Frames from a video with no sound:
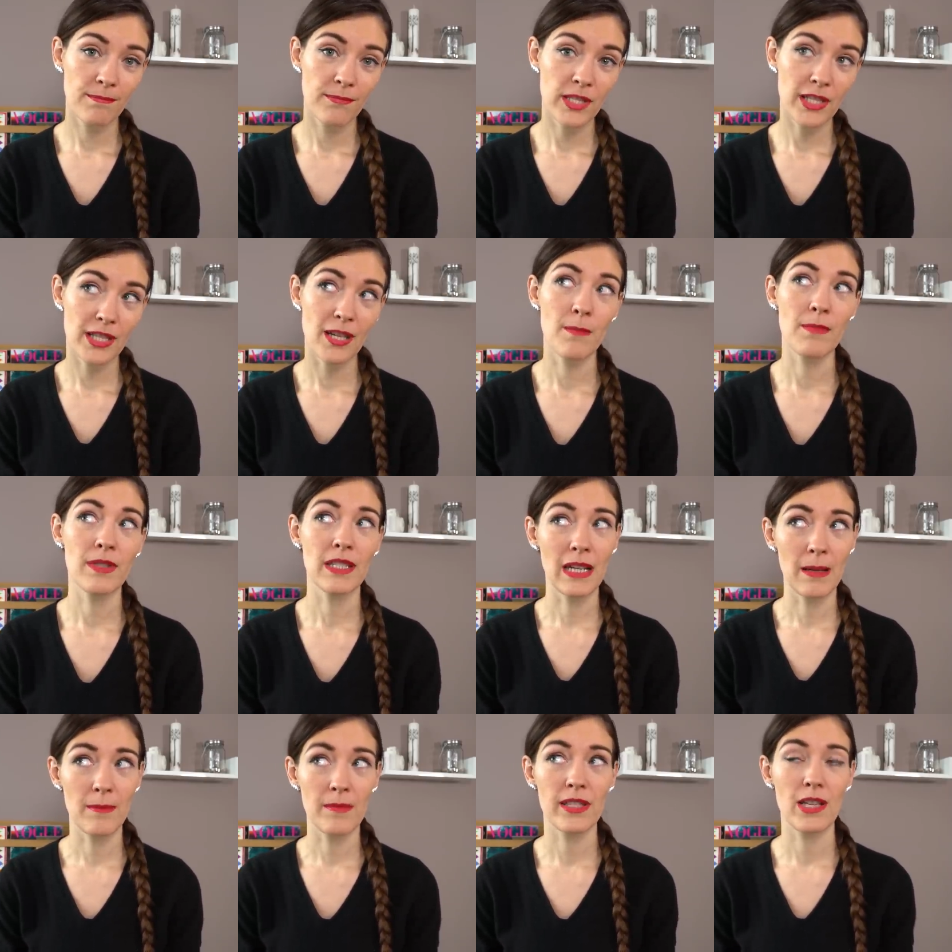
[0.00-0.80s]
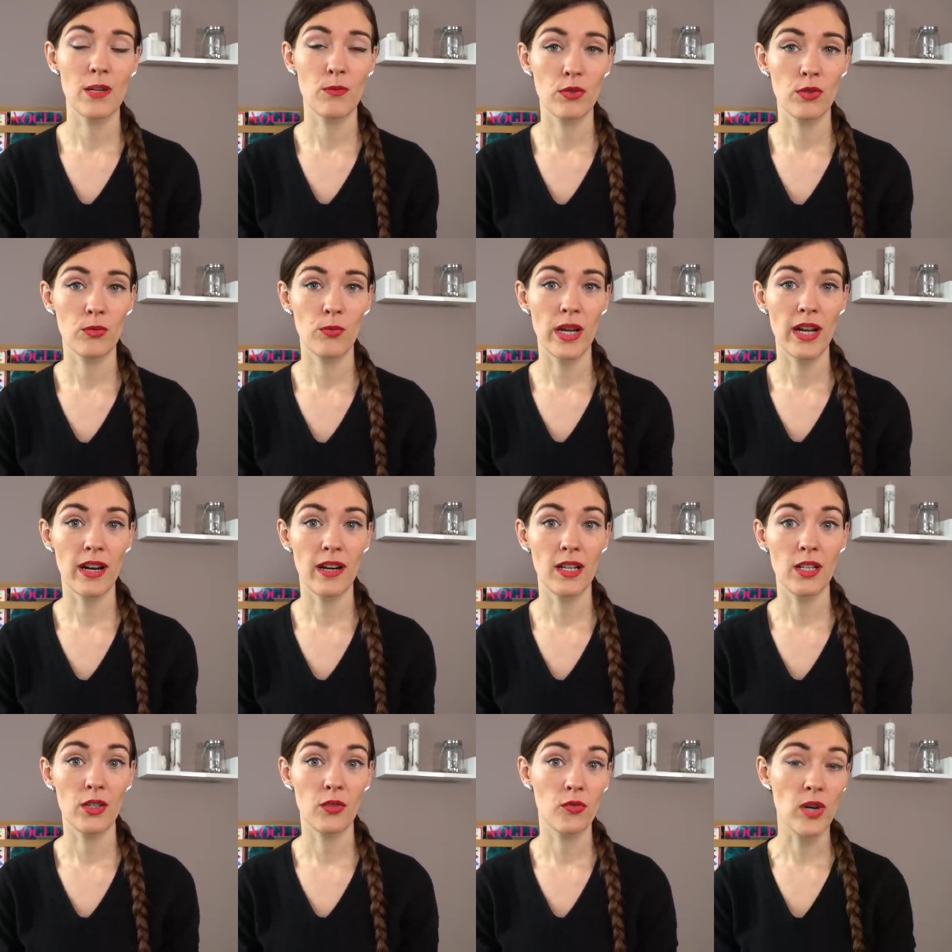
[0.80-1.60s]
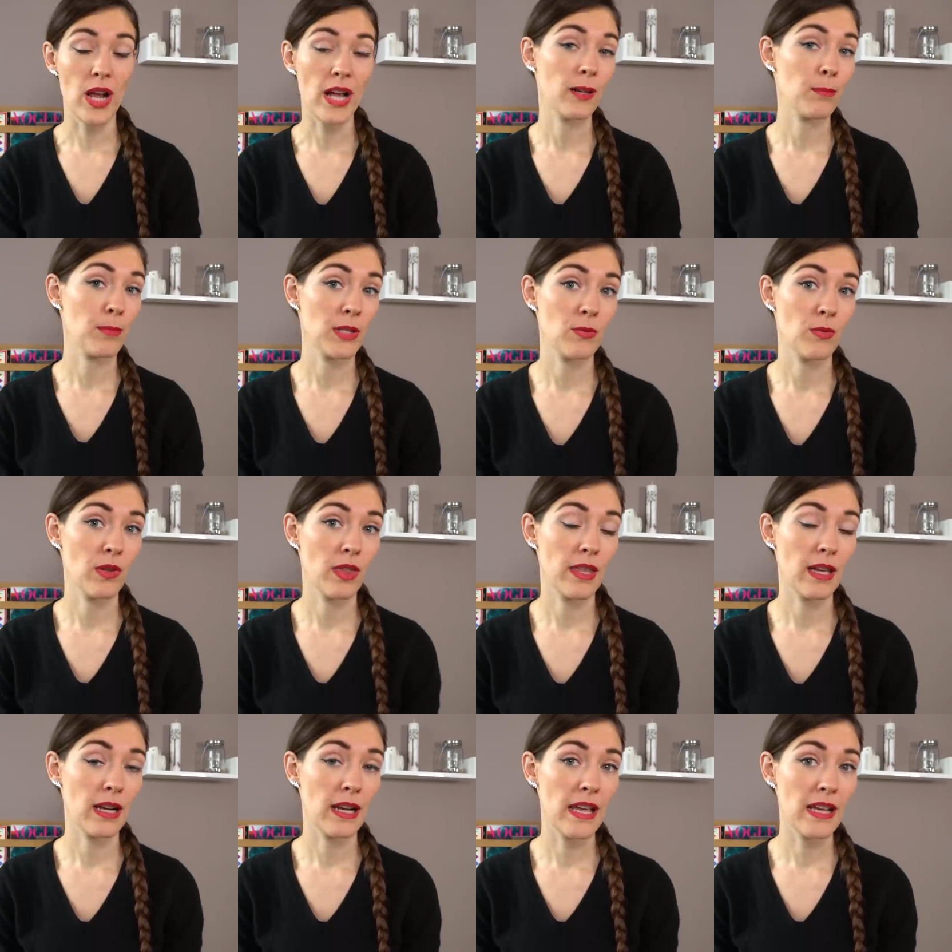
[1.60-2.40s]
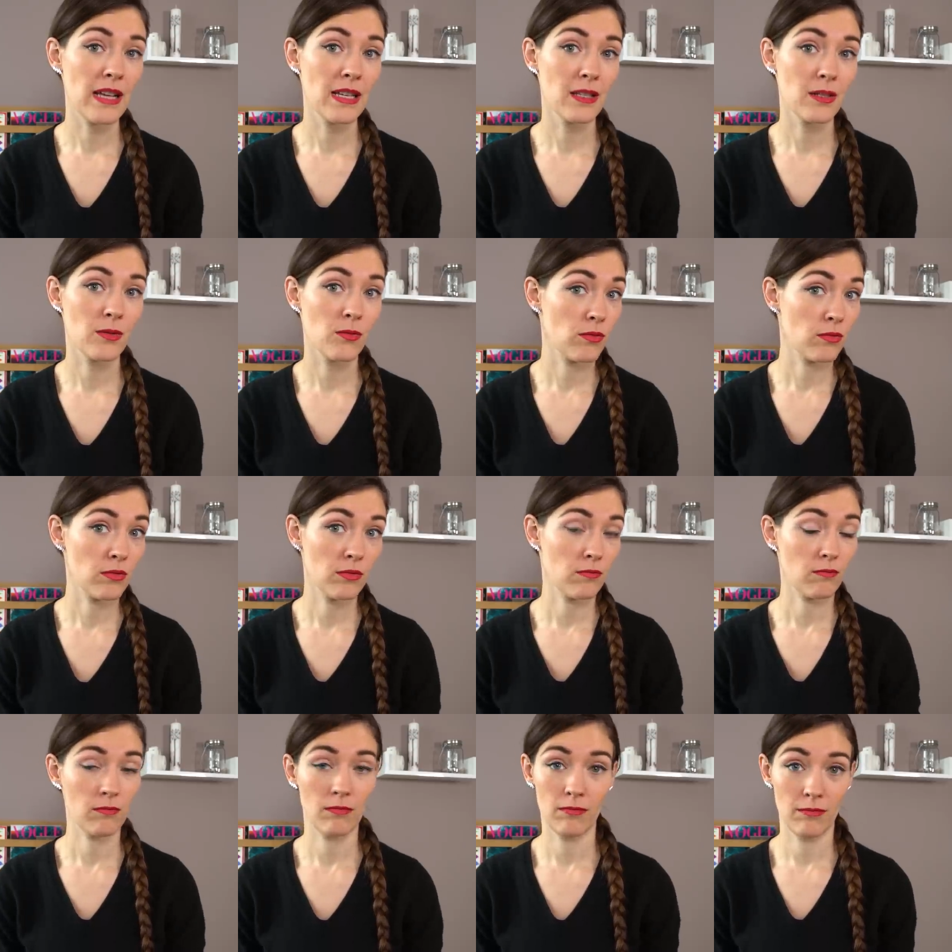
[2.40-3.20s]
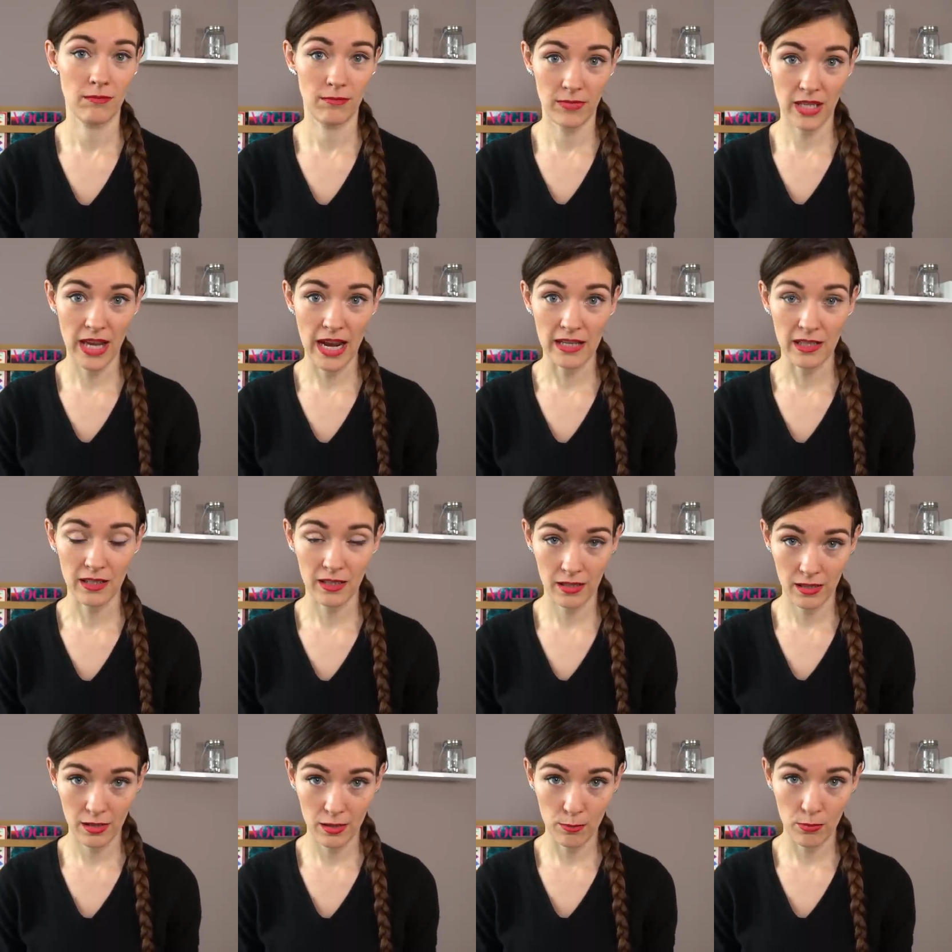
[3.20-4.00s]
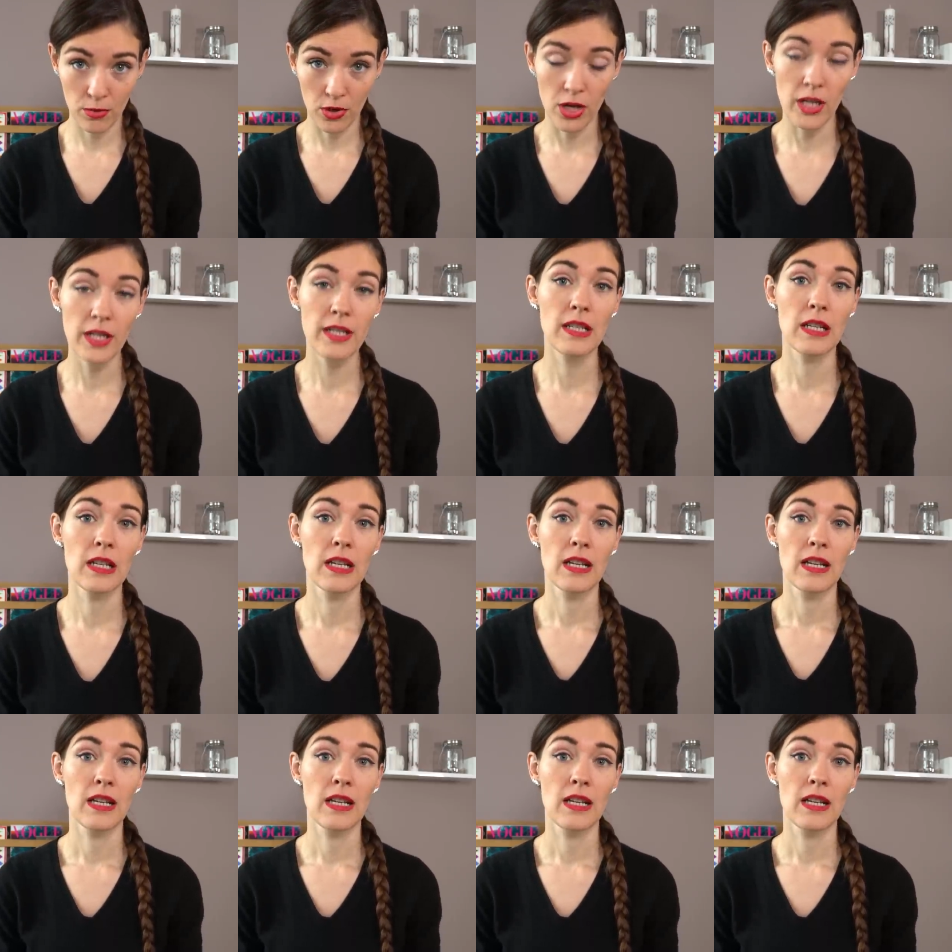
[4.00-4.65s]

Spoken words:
Sometimes they would wear a rag between their legs to catch the blood,